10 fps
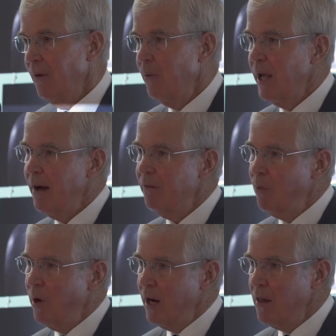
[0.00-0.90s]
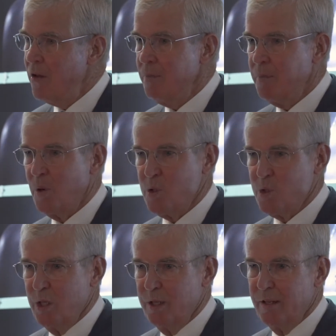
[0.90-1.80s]
we have one other
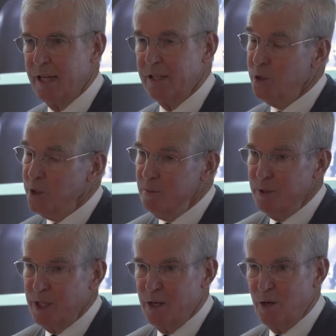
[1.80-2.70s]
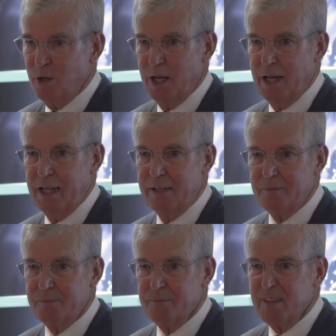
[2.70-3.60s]
person that couldn't be here tonight
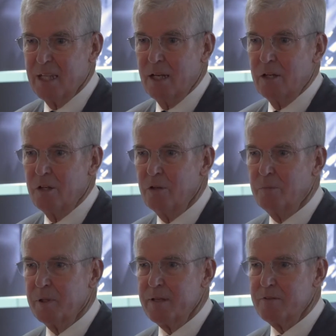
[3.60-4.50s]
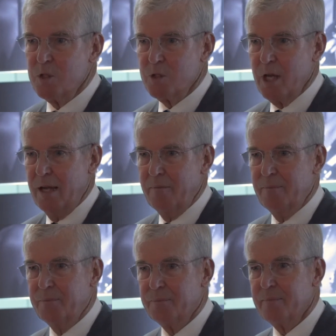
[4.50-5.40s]
who believes the same.
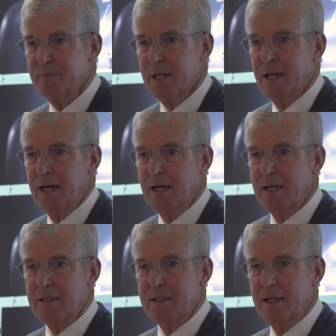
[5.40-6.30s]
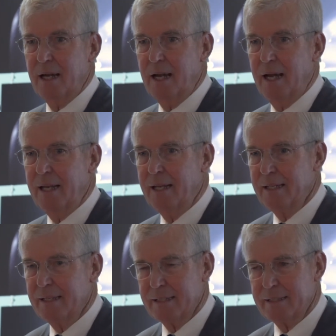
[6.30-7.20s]
And
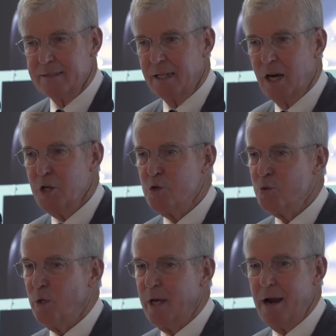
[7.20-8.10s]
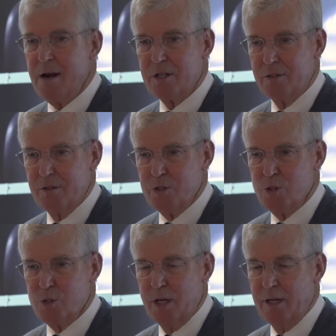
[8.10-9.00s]
it's an unusual character. This
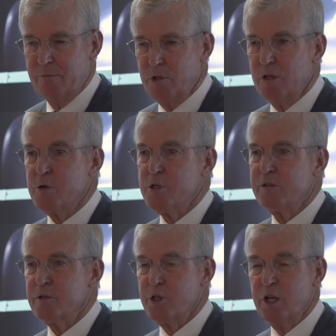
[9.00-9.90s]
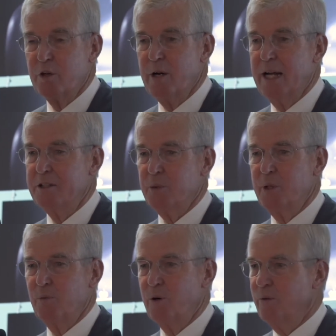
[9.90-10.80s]
is a University of Virginia graduate.
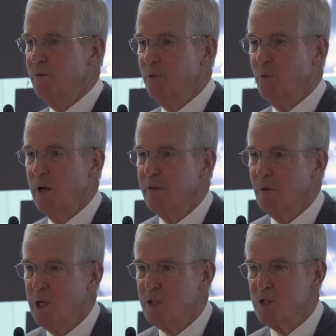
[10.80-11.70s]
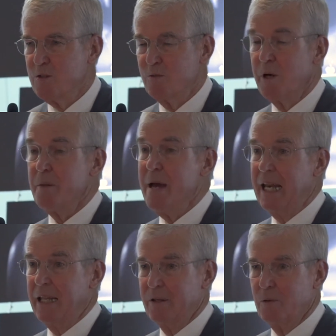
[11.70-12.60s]
We're one of the many
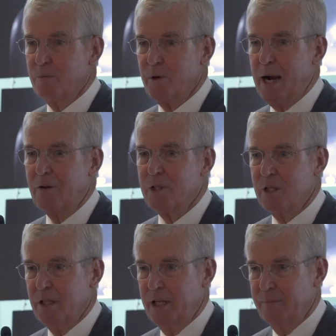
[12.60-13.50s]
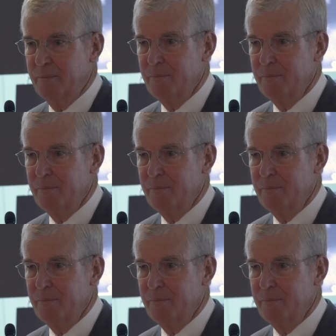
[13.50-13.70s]
that we're proud to claim.